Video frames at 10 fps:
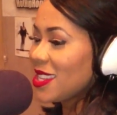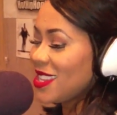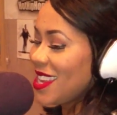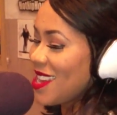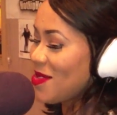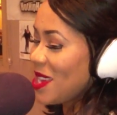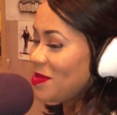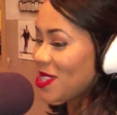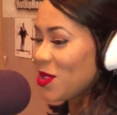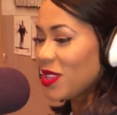Yeah, what up,
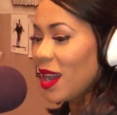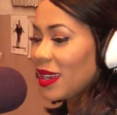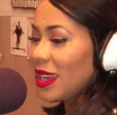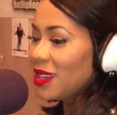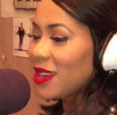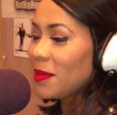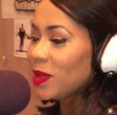though? Y'all can hit her up